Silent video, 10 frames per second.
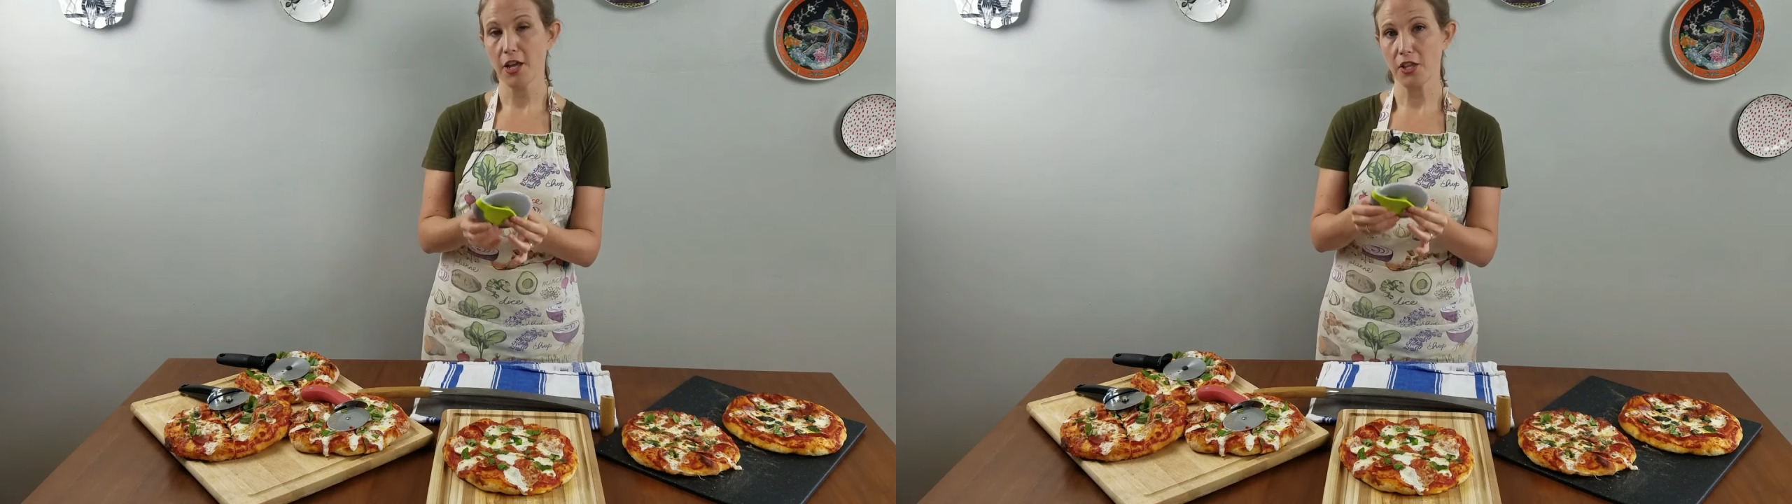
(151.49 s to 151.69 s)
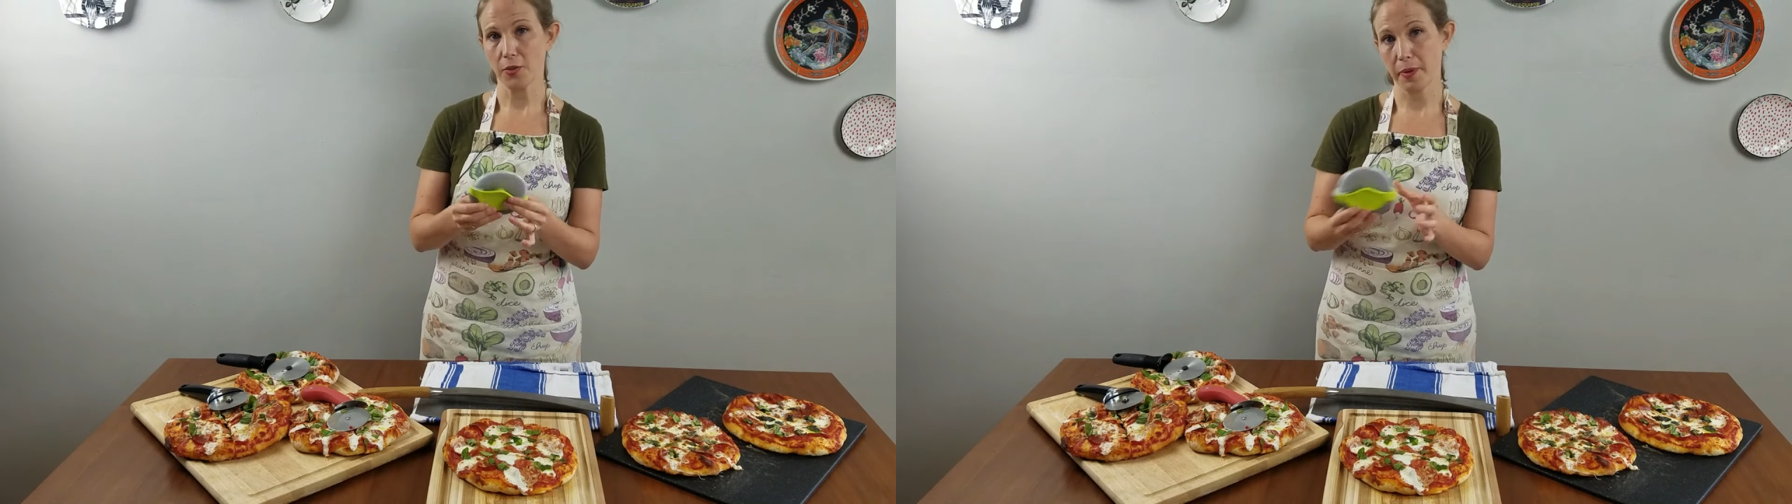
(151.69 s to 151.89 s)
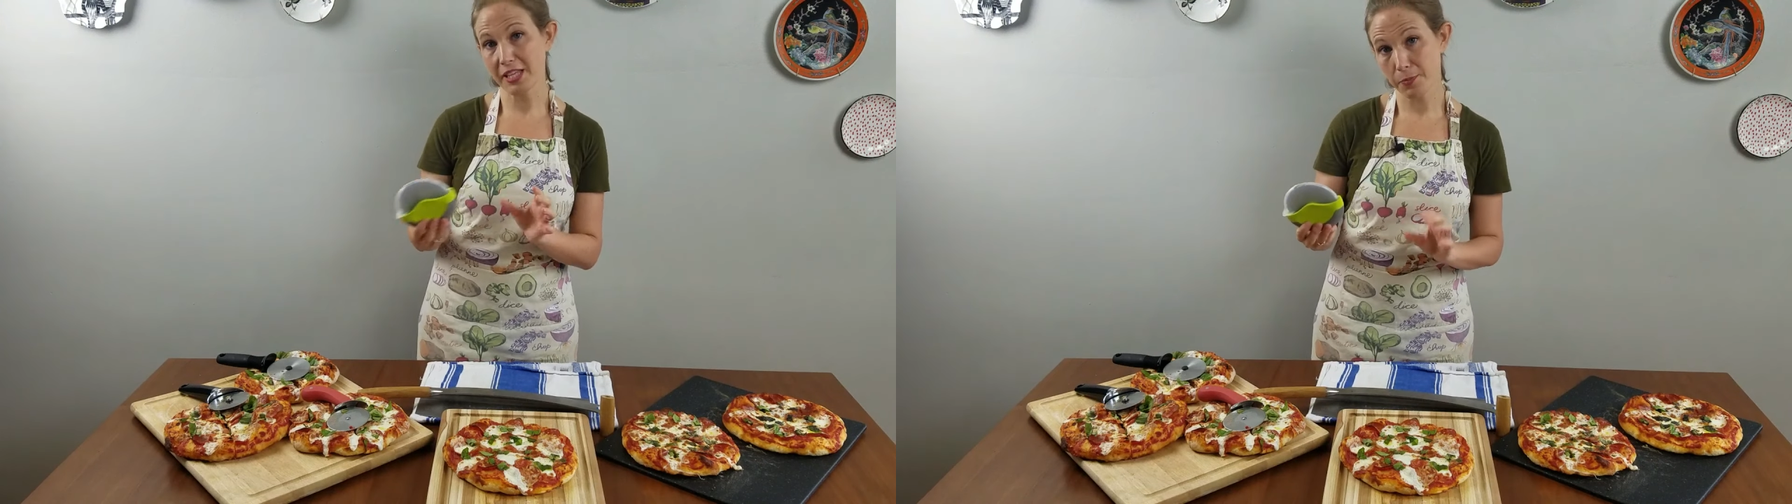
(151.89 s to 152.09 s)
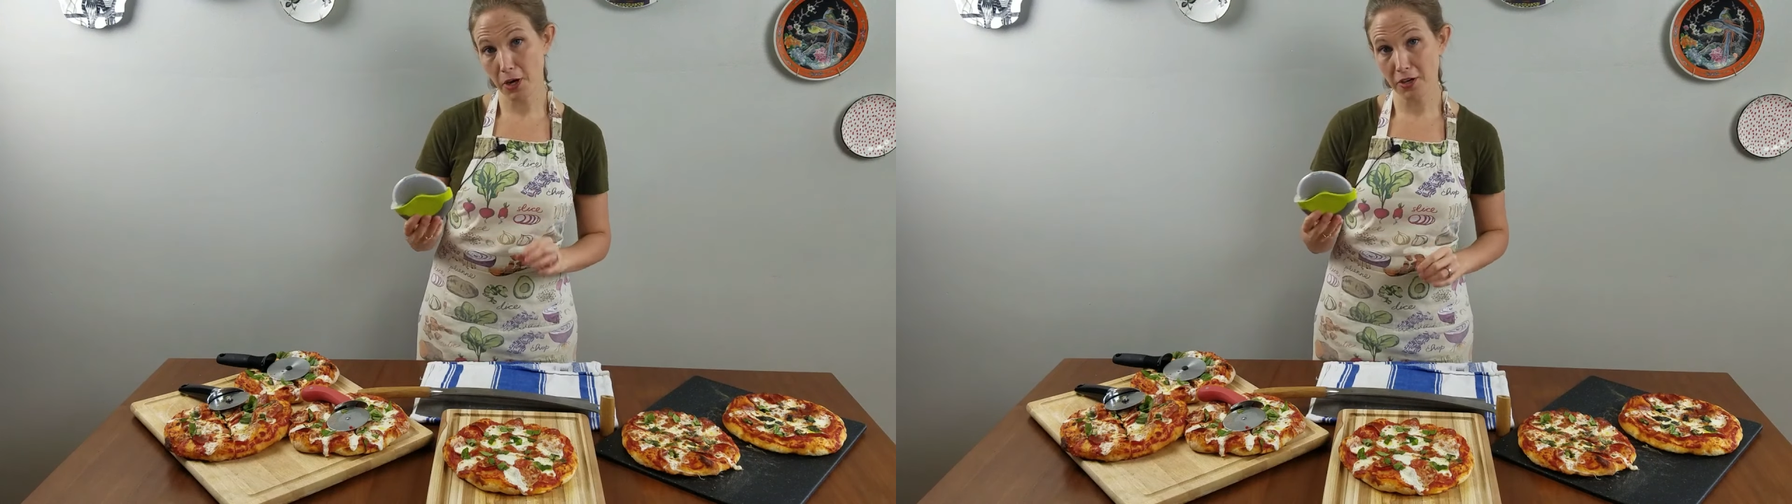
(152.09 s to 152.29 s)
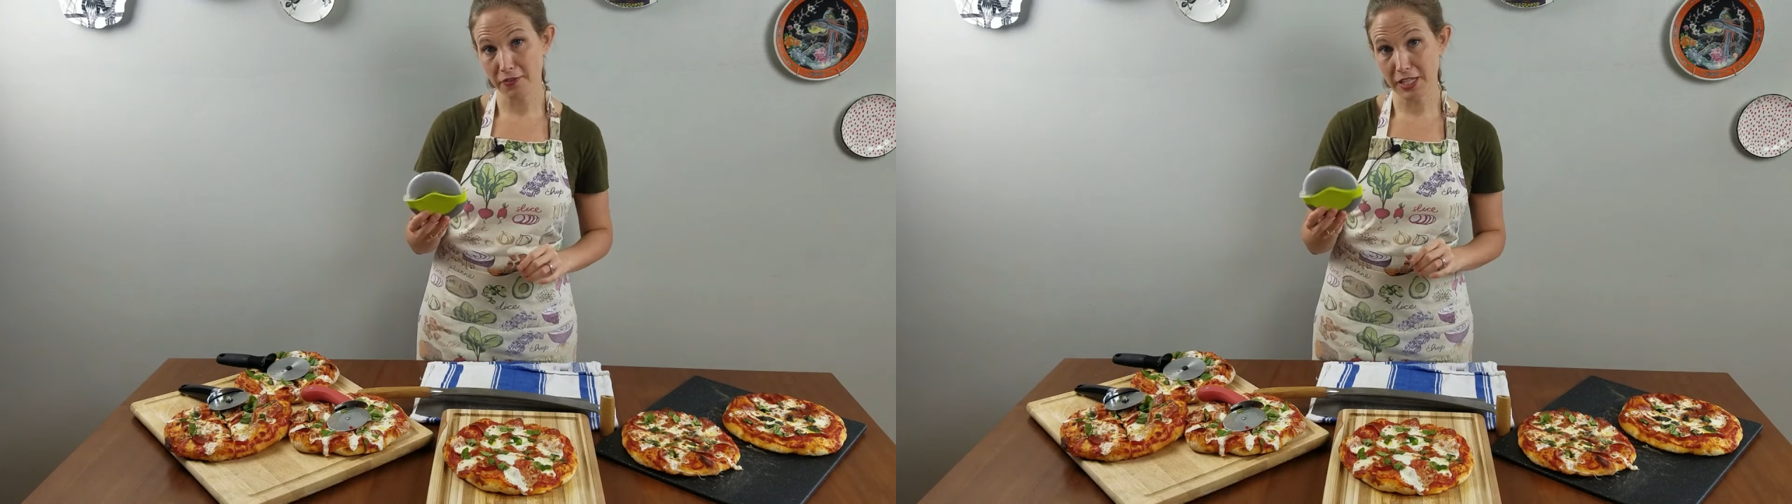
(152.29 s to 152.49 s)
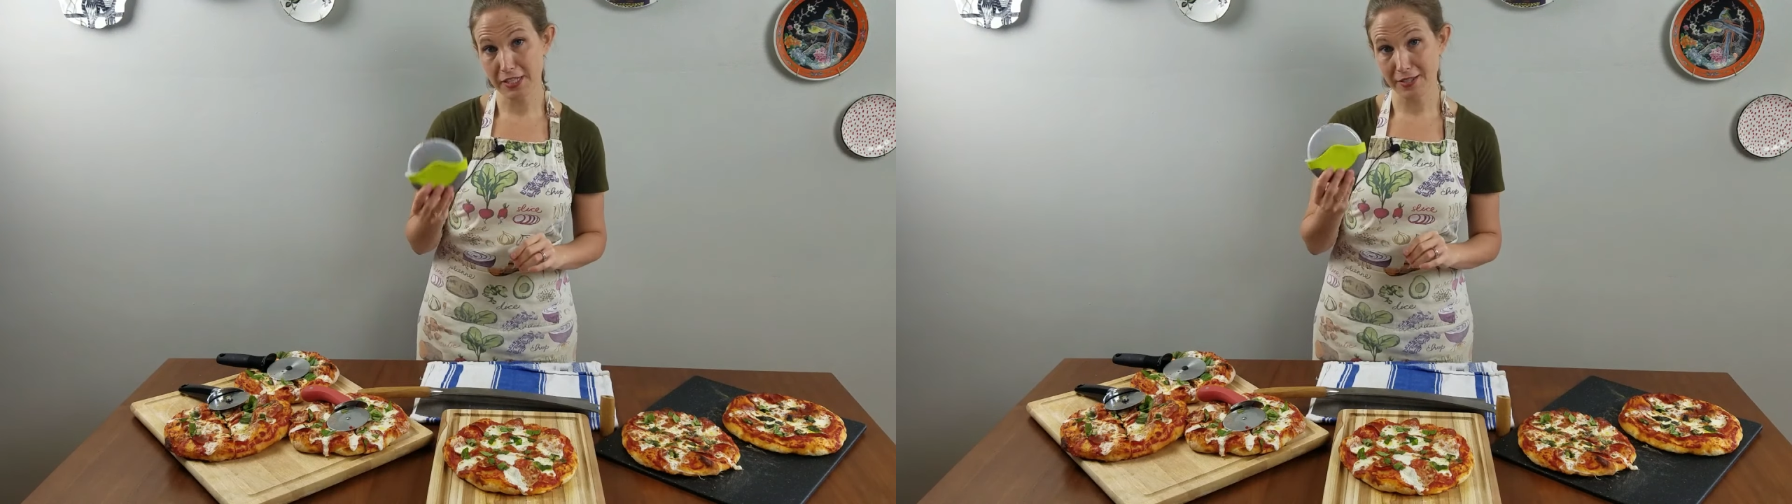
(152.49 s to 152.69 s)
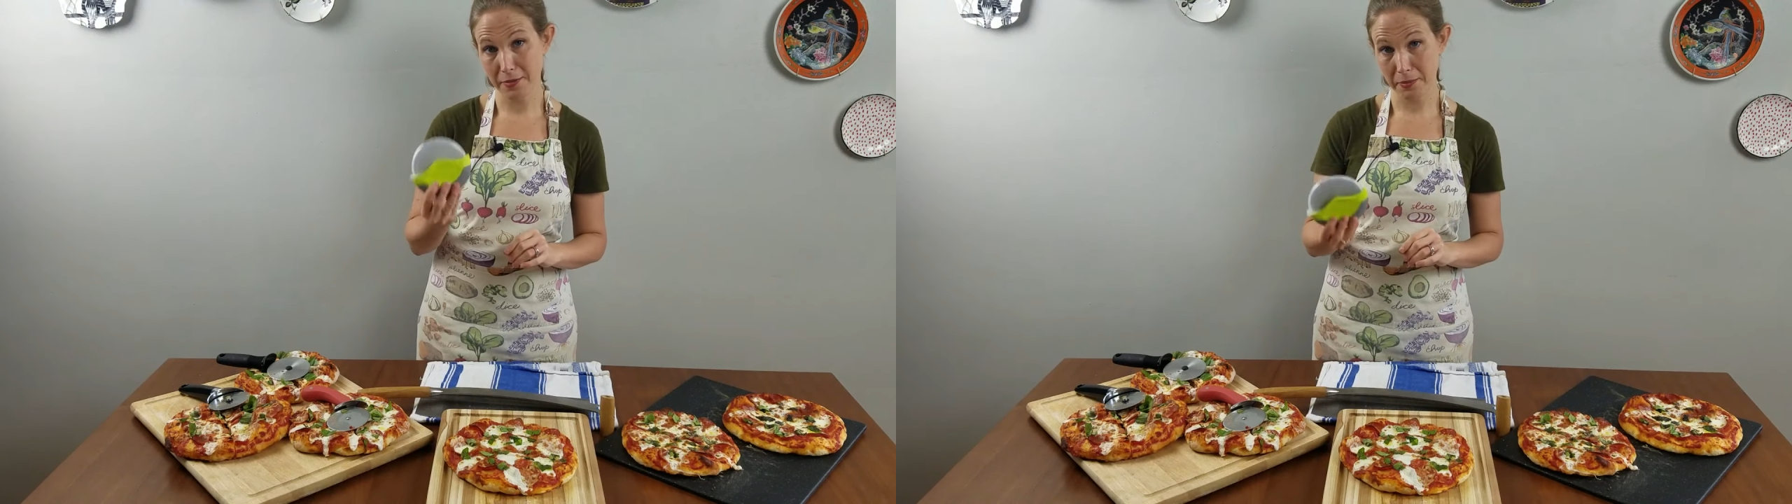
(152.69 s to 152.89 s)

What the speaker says: The best part of this to